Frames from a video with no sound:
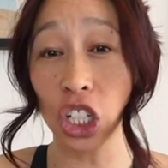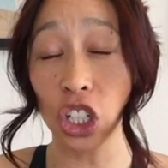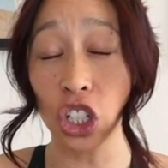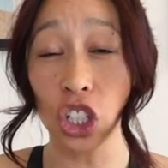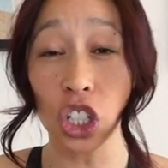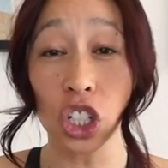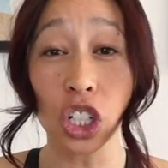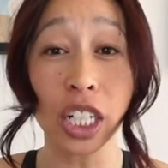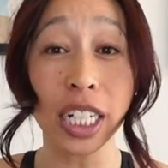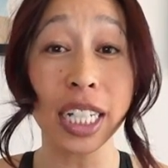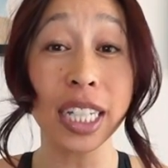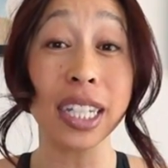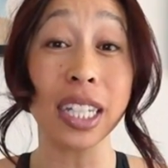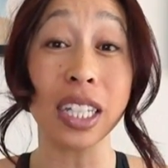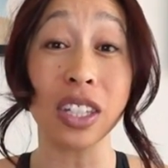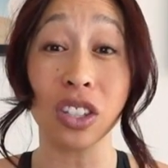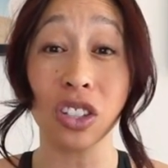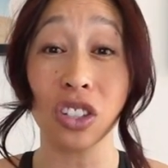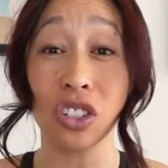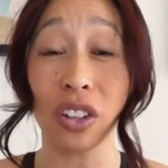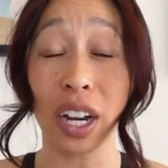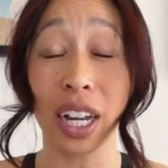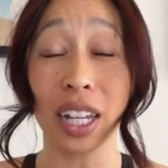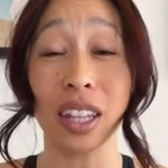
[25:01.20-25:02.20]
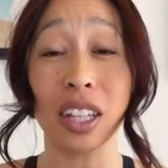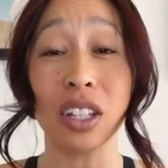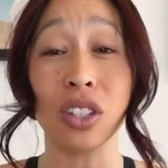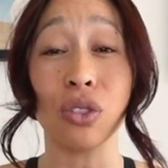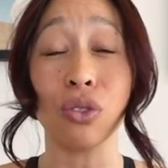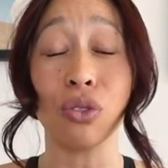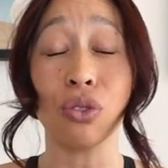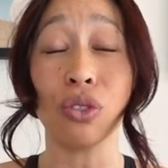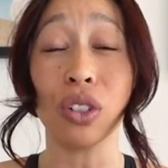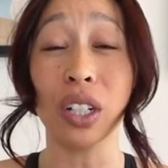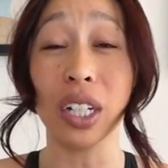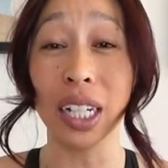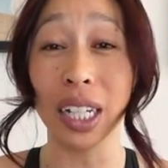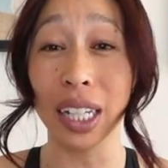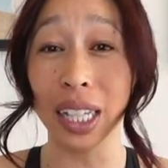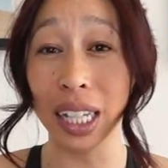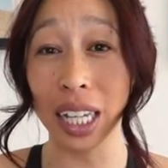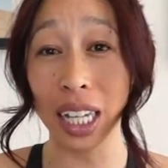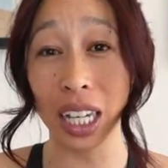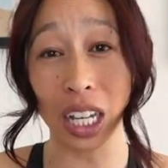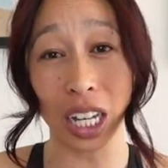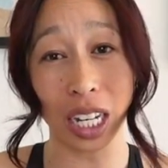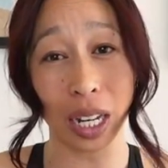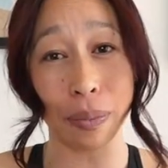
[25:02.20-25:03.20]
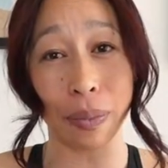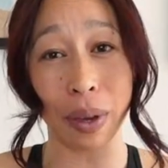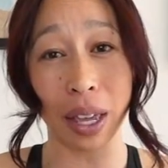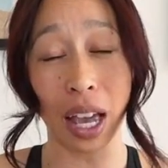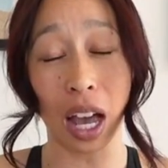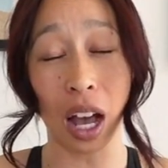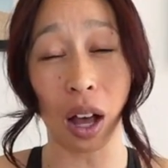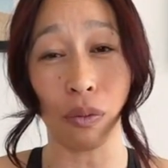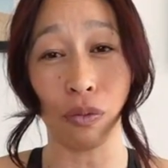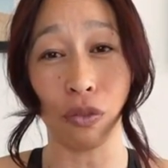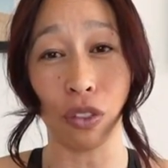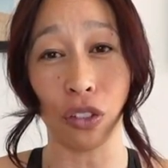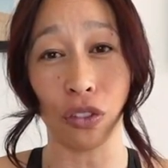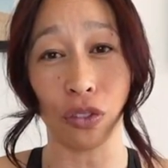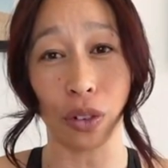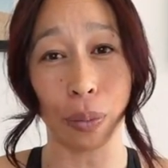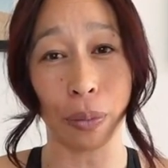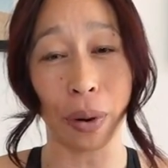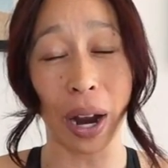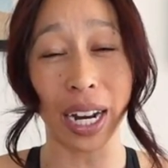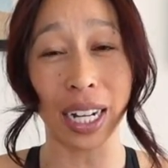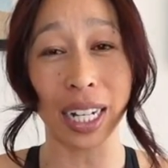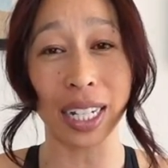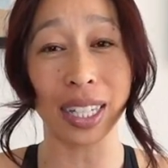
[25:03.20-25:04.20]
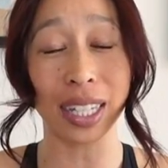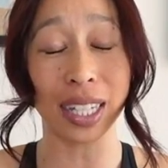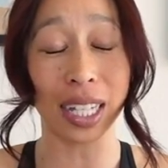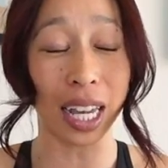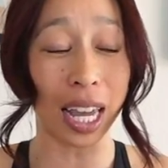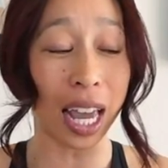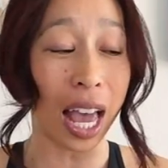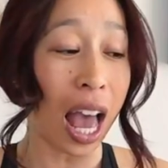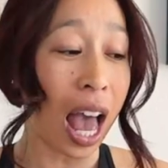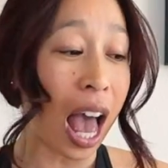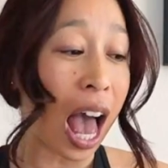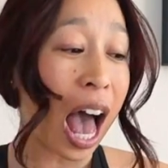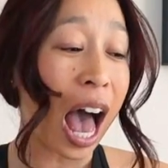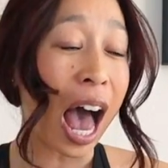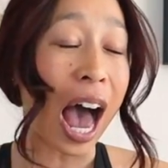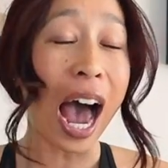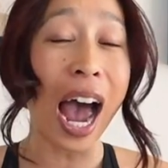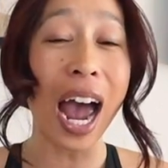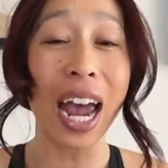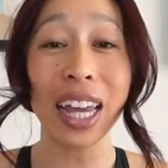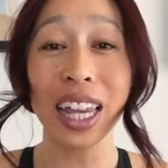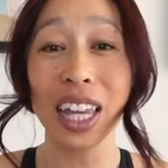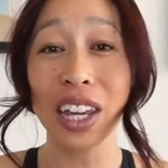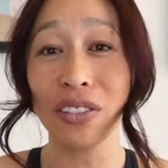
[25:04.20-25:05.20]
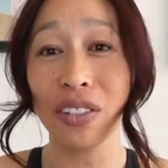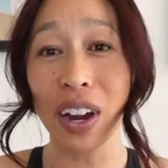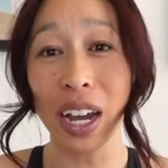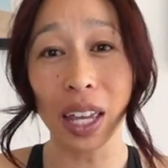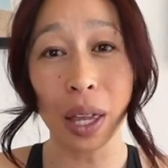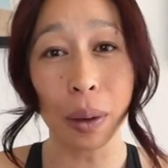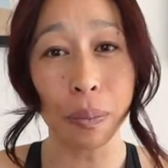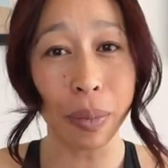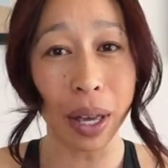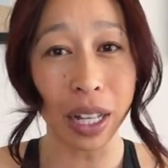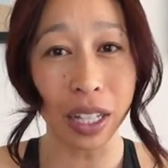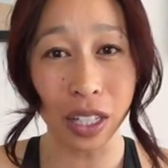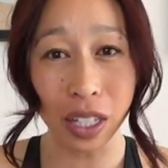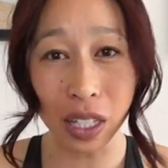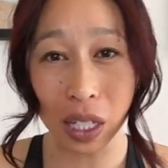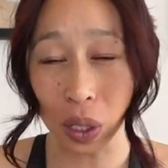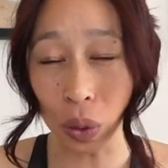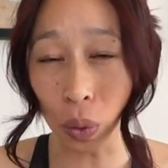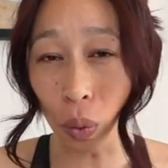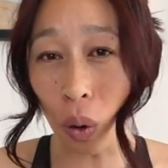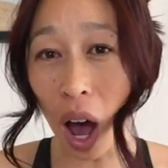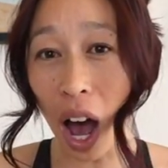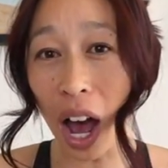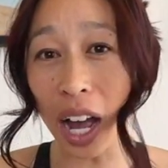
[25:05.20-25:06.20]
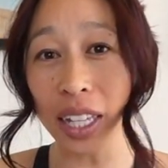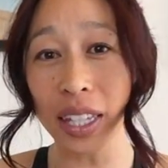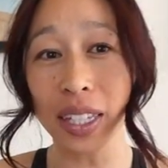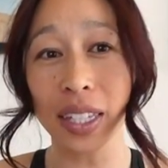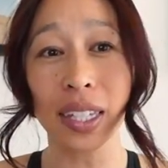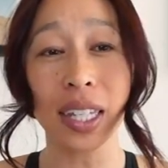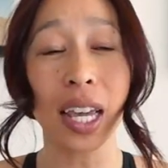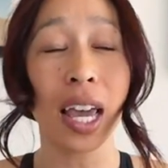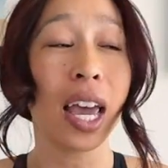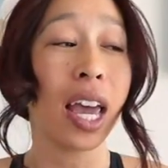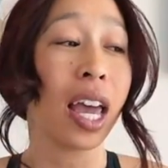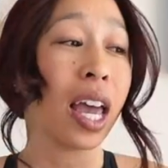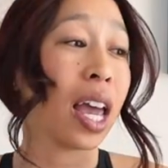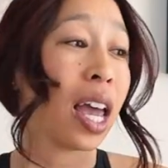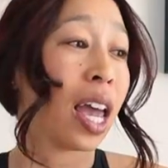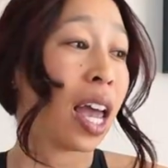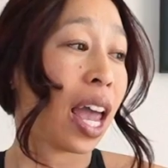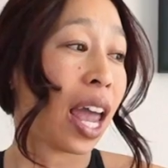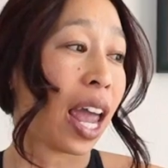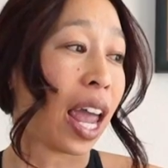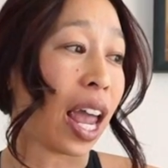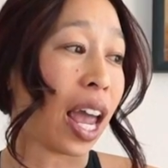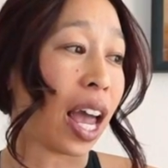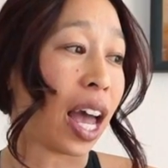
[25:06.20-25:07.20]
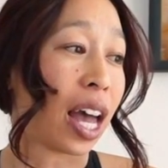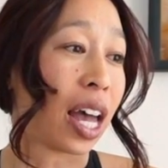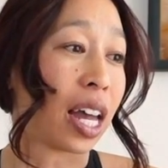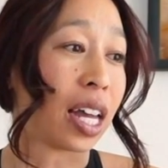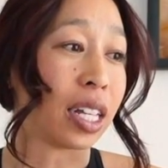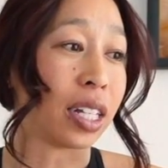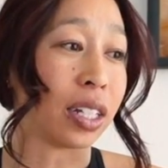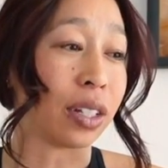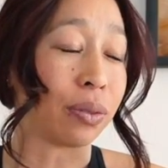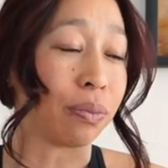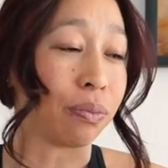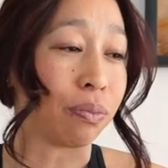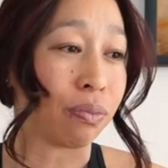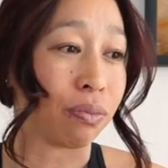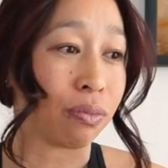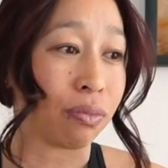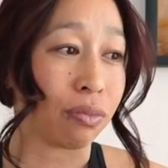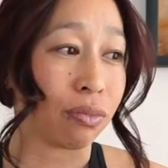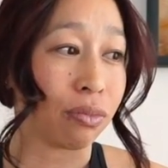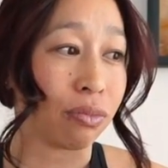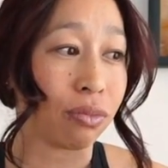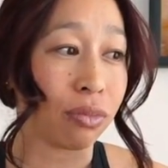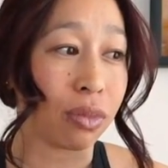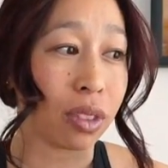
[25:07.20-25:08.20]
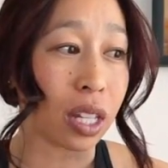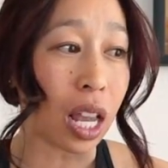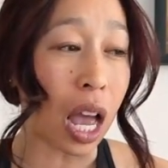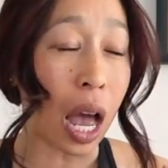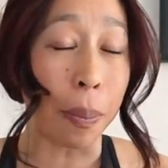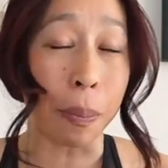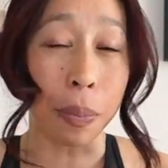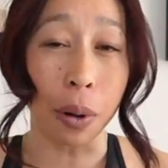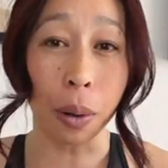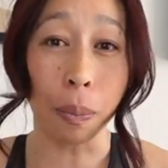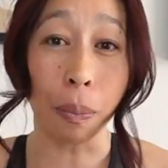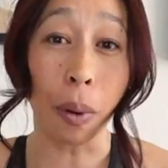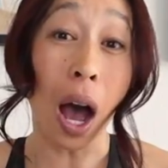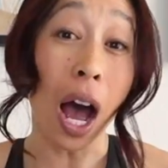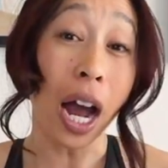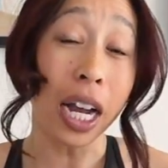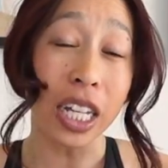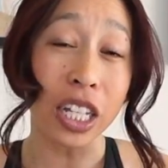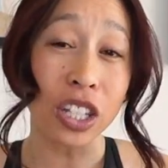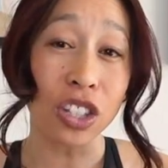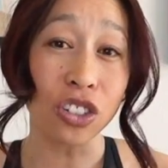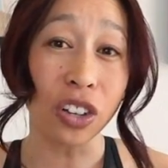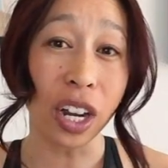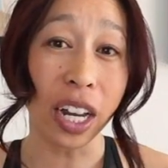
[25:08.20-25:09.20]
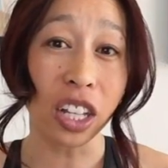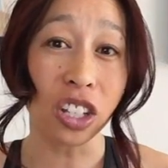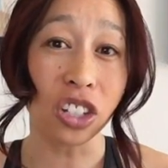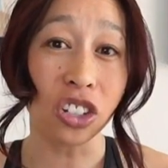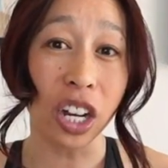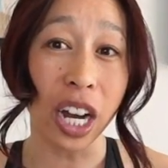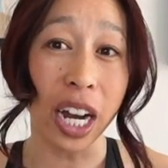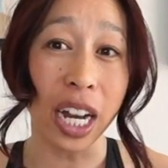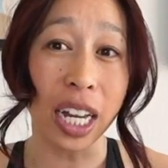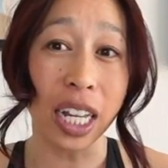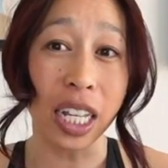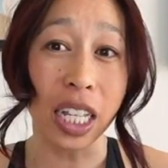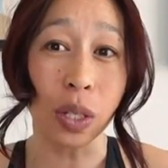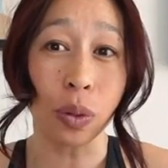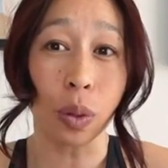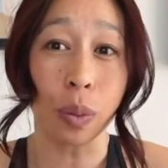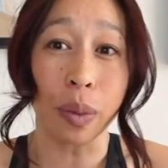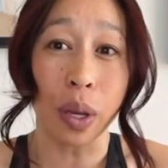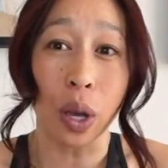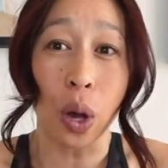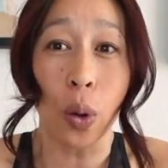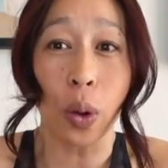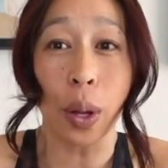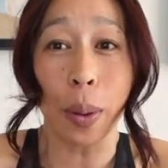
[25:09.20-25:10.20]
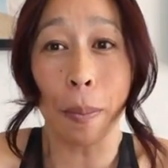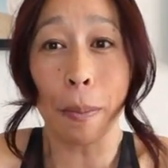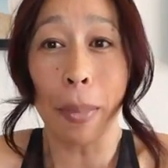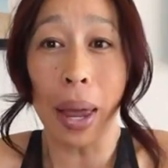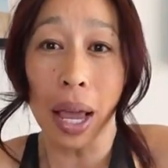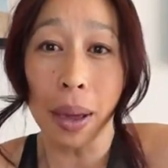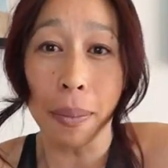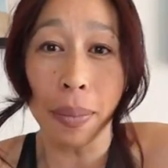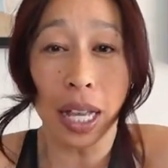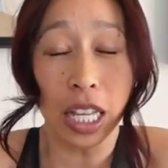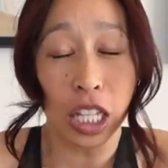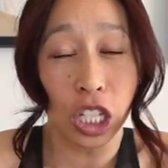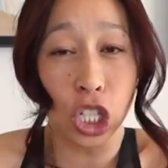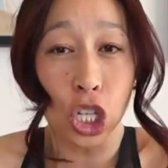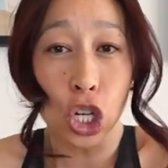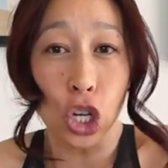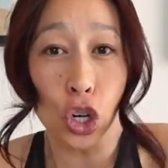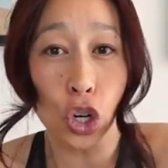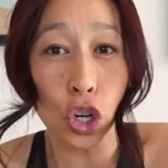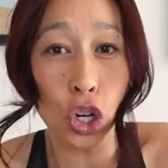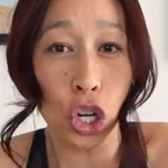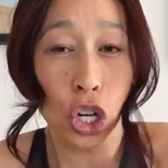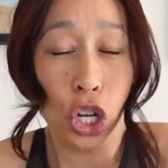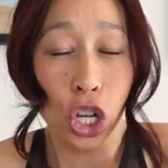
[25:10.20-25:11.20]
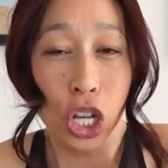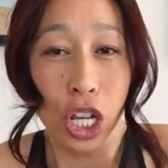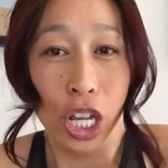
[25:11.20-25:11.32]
endurance and strength is really going to be helpful for pregnancy. Highly recommend squats and upper body strength training because we're going to be holding baby soon.